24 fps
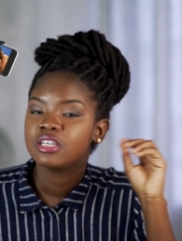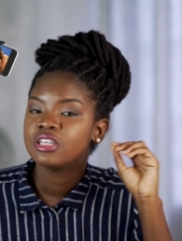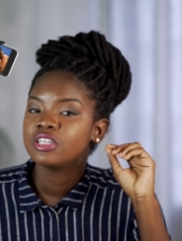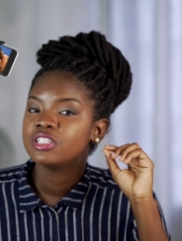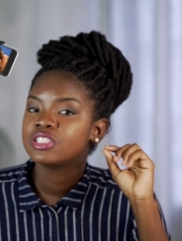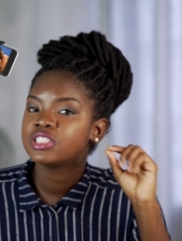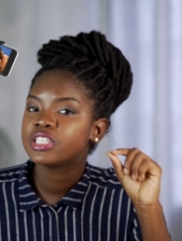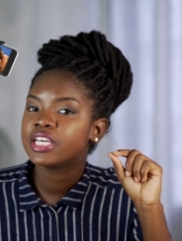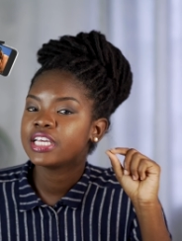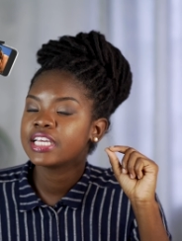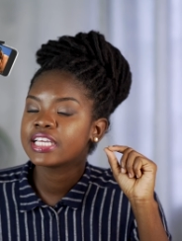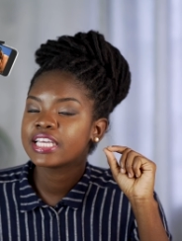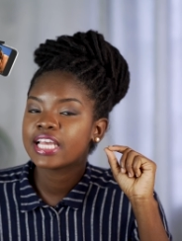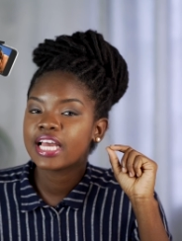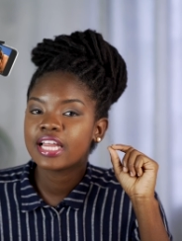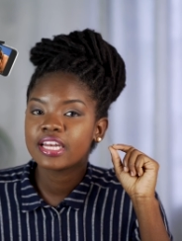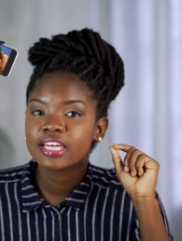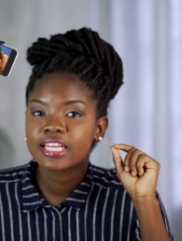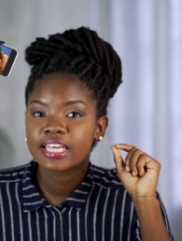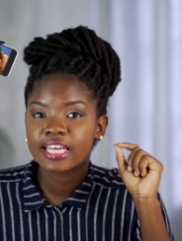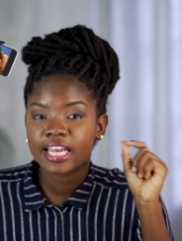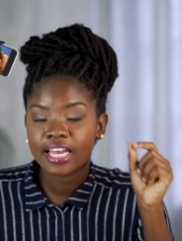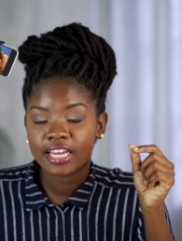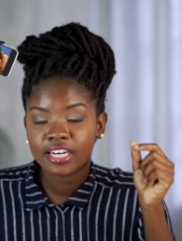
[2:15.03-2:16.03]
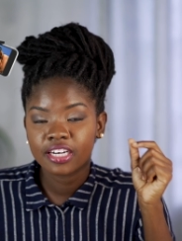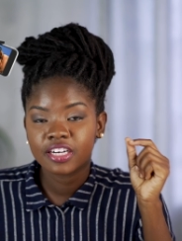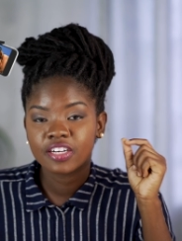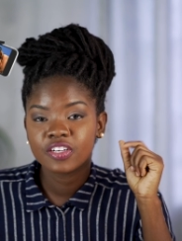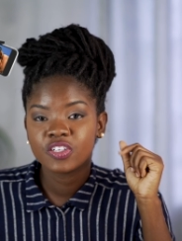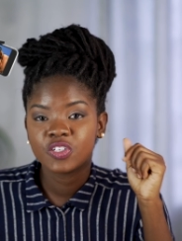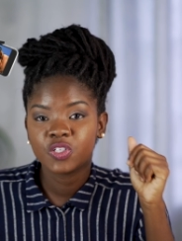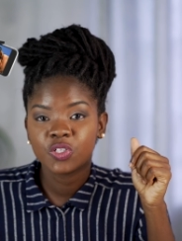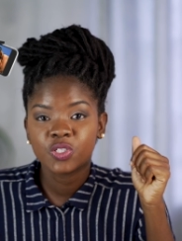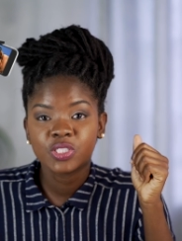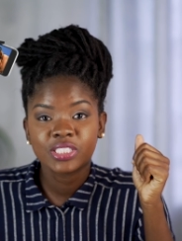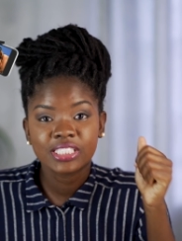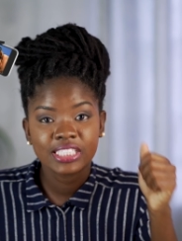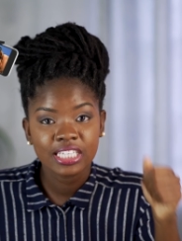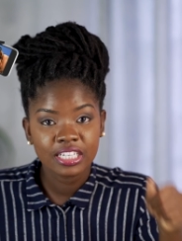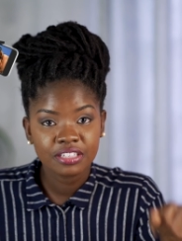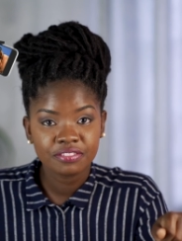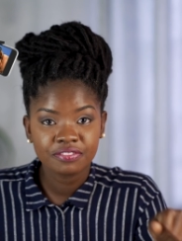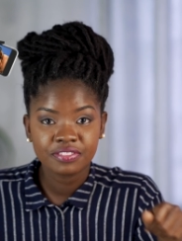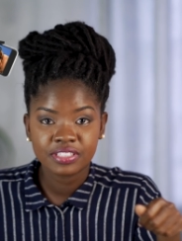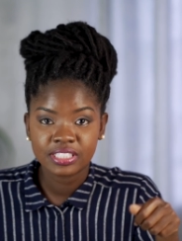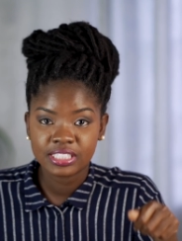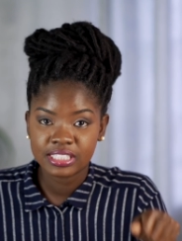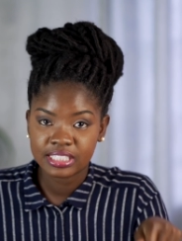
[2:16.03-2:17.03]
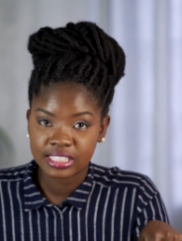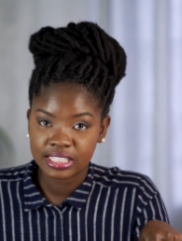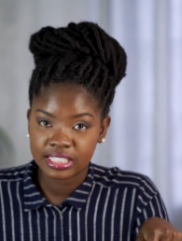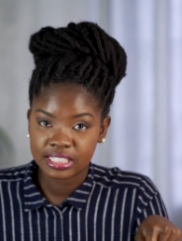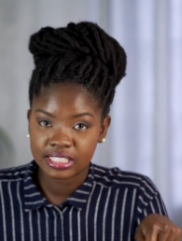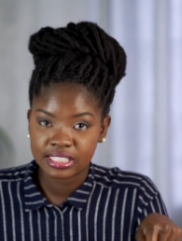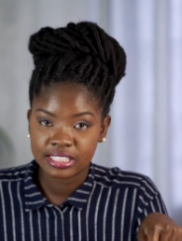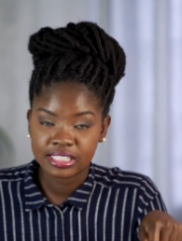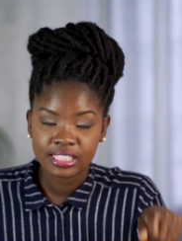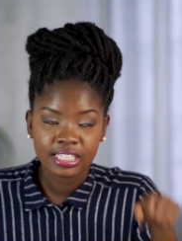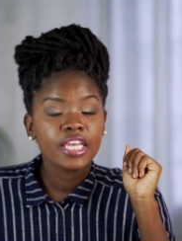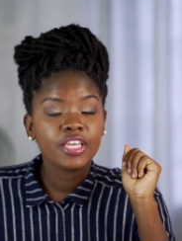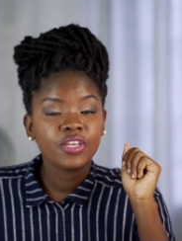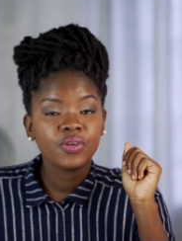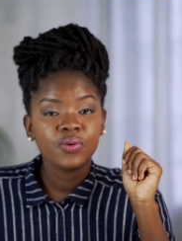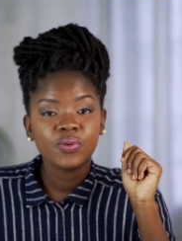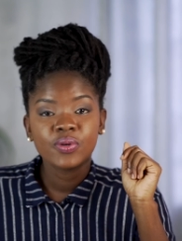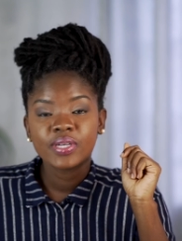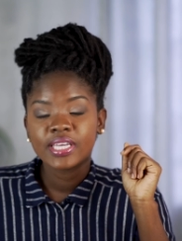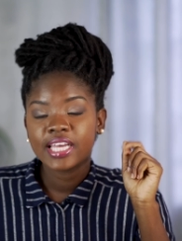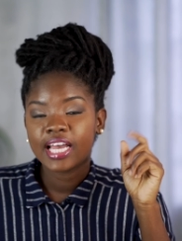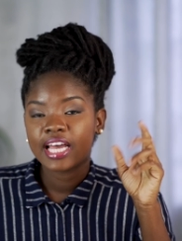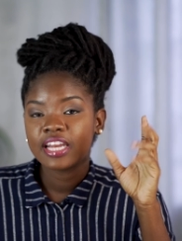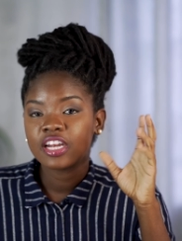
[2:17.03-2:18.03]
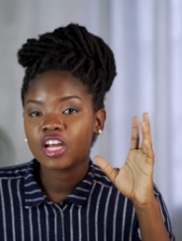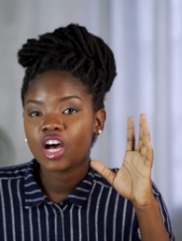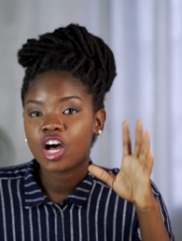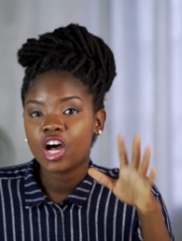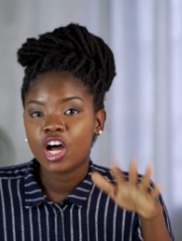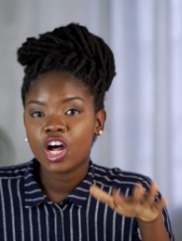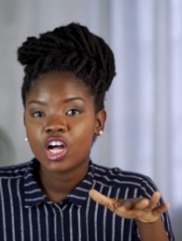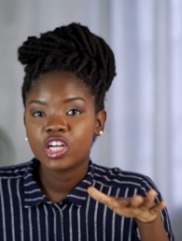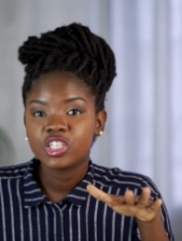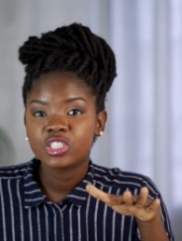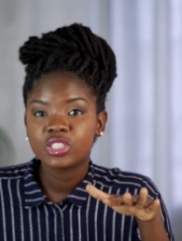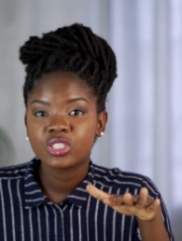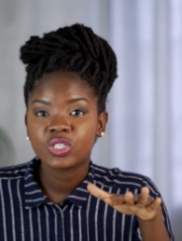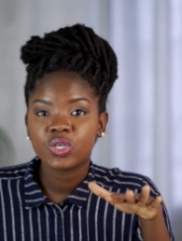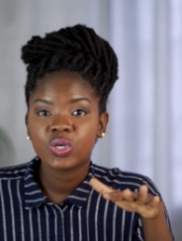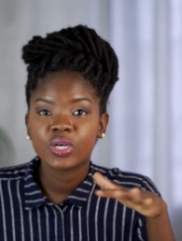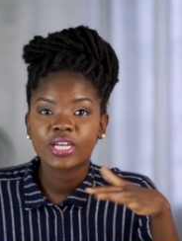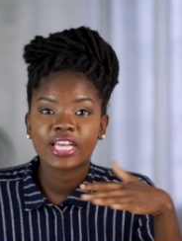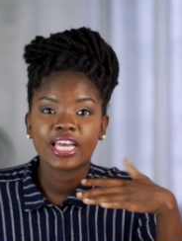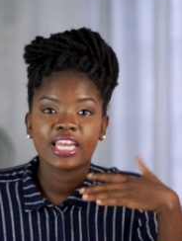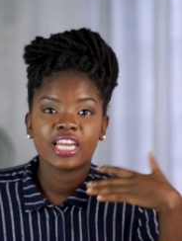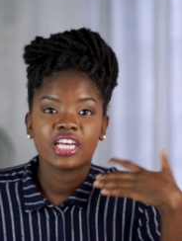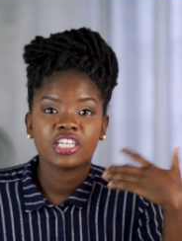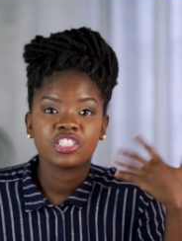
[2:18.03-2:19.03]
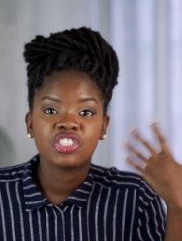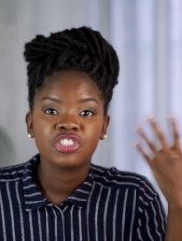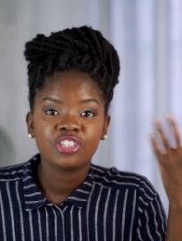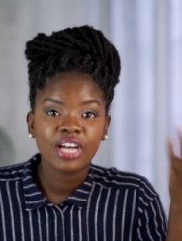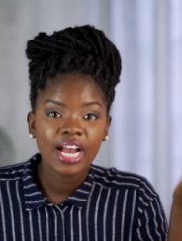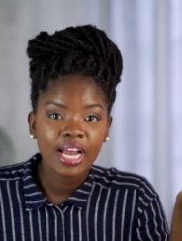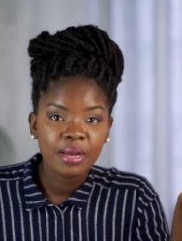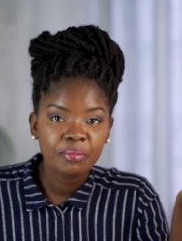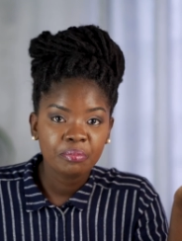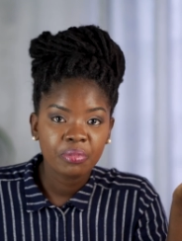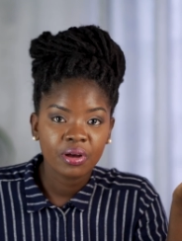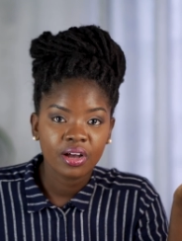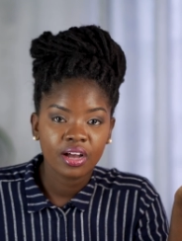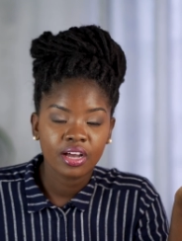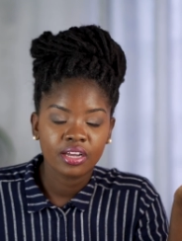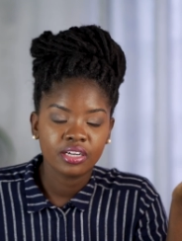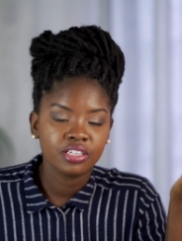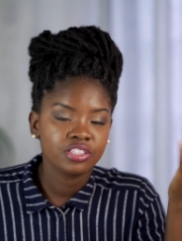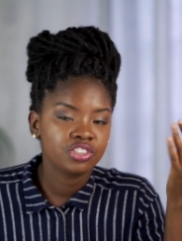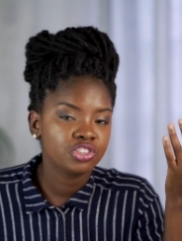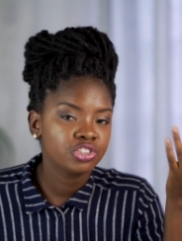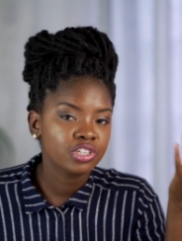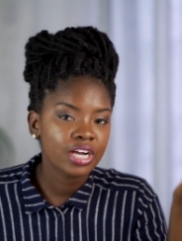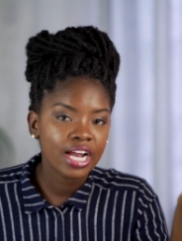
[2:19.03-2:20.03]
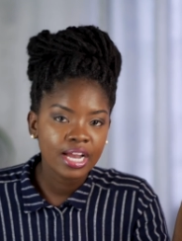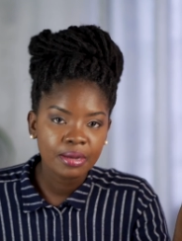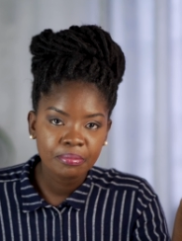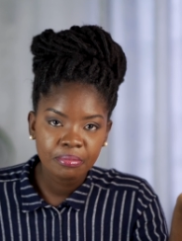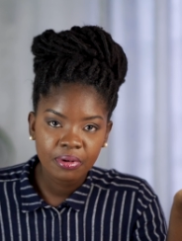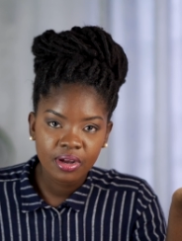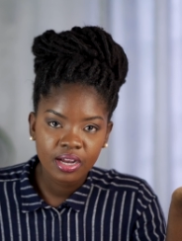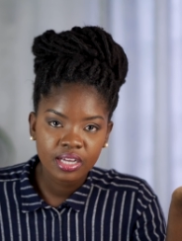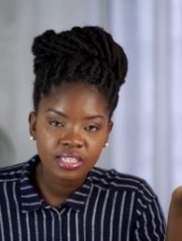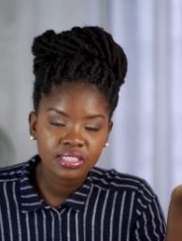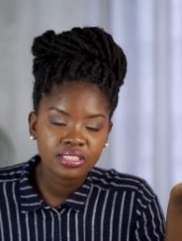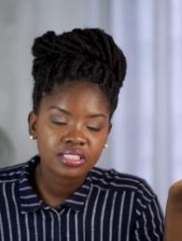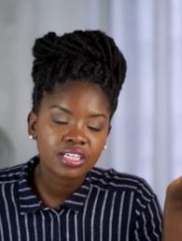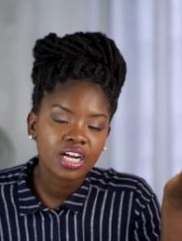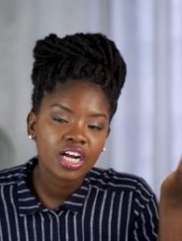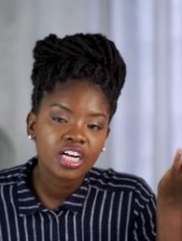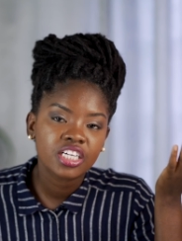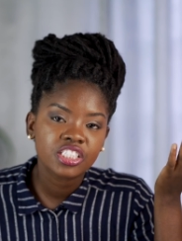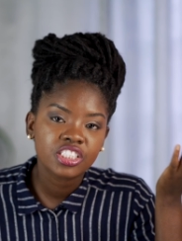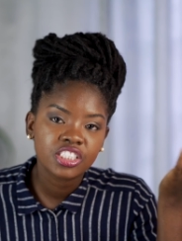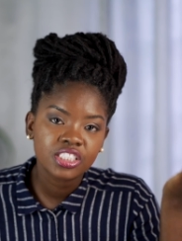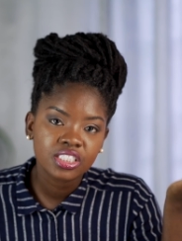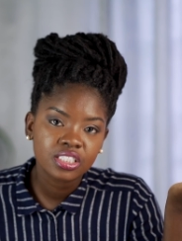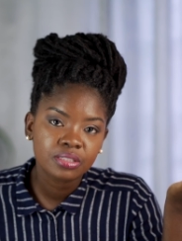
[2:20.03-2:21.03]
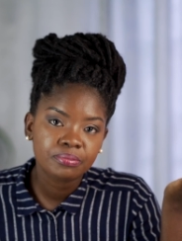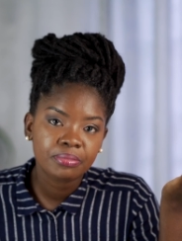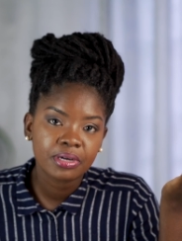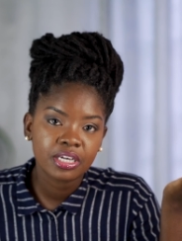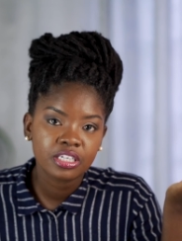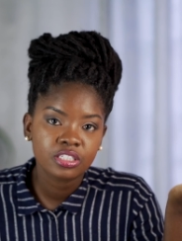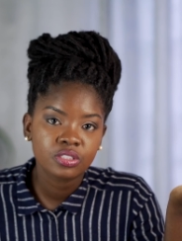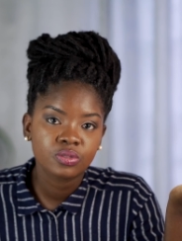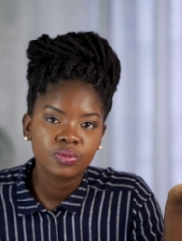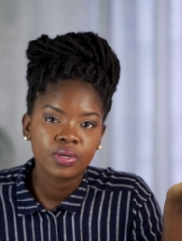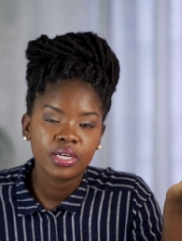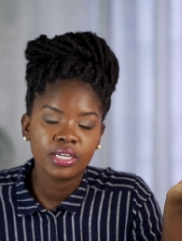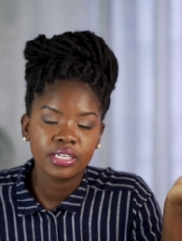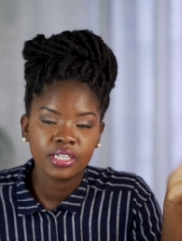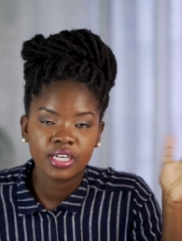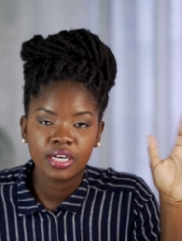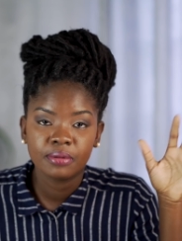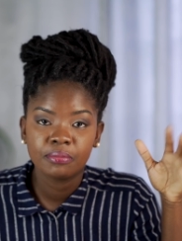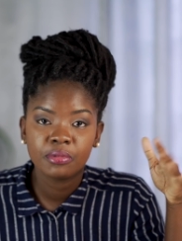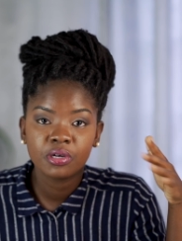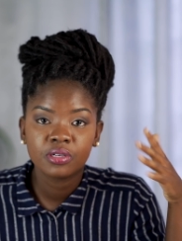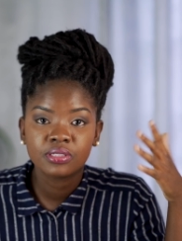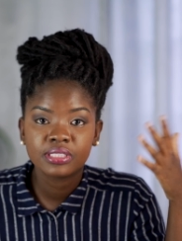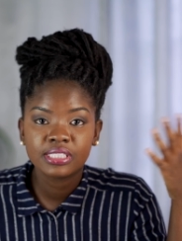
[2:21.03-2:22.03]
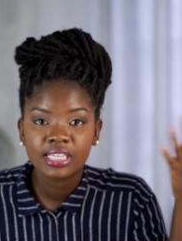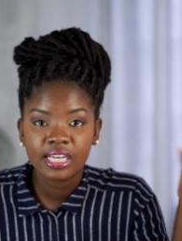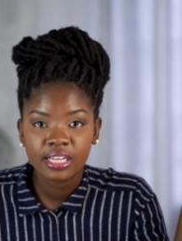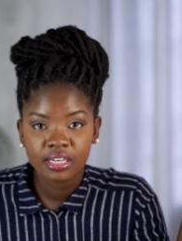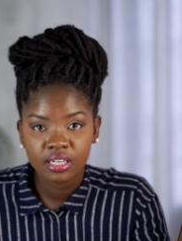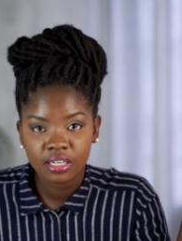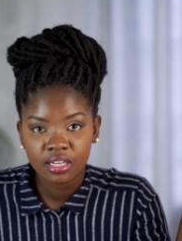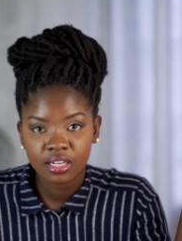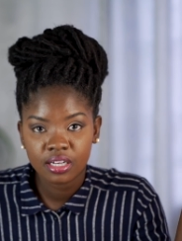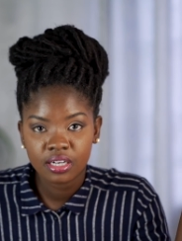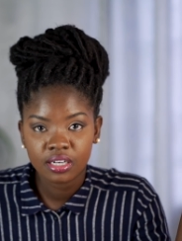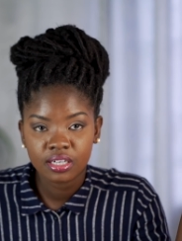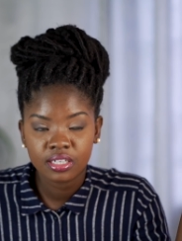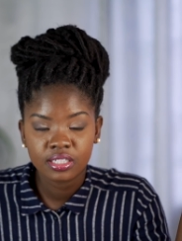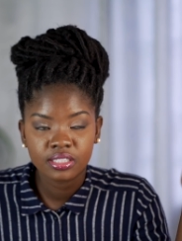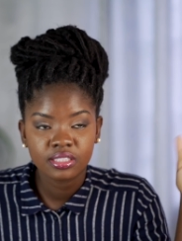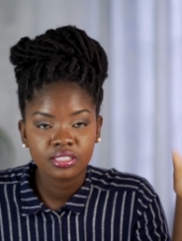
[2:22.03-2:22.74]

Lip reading: So you can get those selfie sticks. You can also get a tripod. Tripods are cheap as well. They're about $10,